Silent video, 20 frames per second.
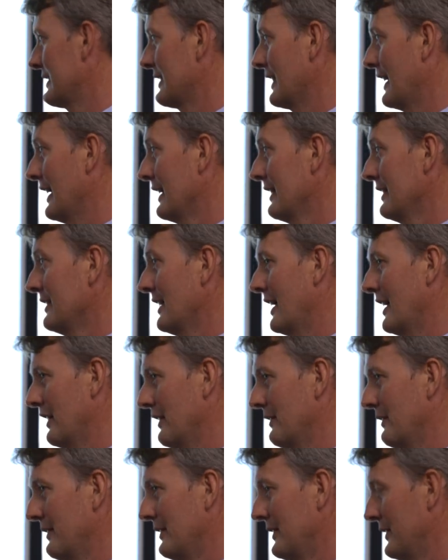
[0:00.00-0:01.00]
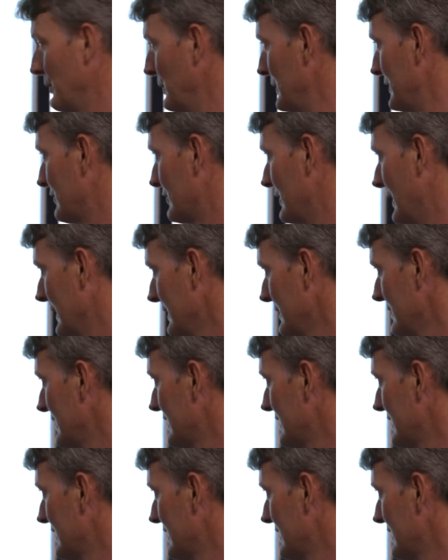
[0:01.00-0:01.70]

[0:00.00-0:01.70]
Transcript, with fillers: started, uh, was run.